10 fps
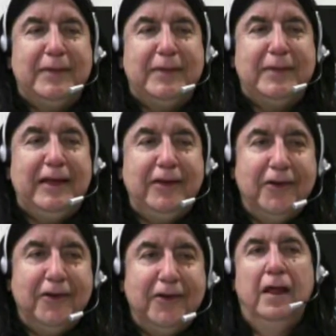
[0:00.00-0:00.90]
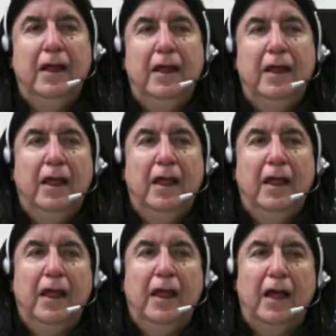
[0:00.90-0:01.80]
to
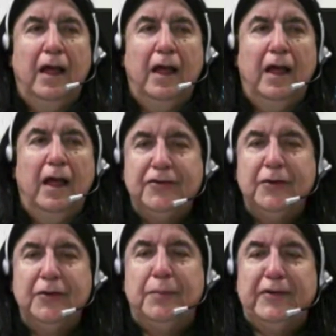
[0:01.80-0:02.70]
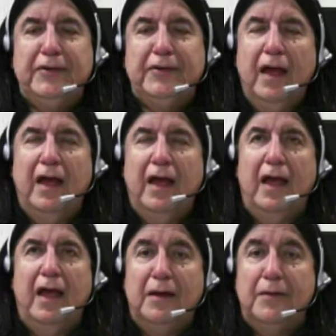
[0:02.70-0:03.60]
produce
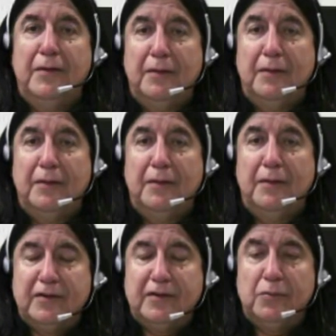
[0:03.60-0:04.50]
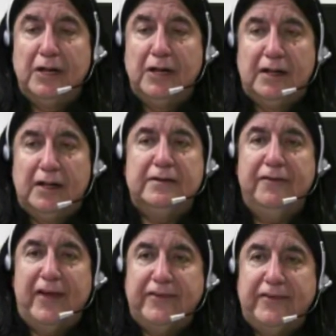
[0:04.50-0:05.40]
a better world eventually.
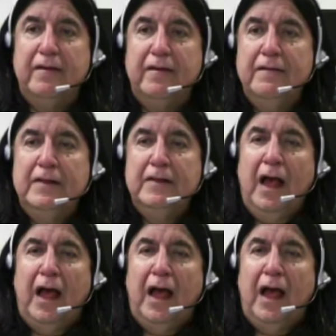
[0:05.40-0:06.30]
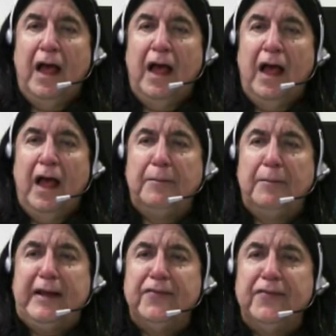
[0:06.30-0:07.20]
Because
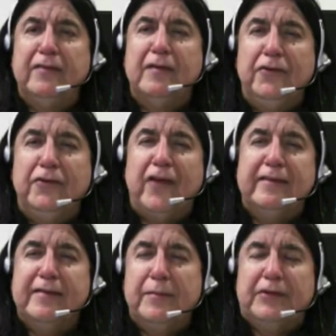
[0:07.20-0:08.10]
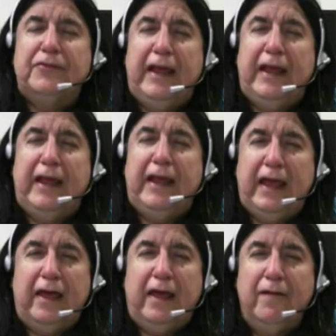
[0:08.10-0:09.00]
there's a huge asymmetry here.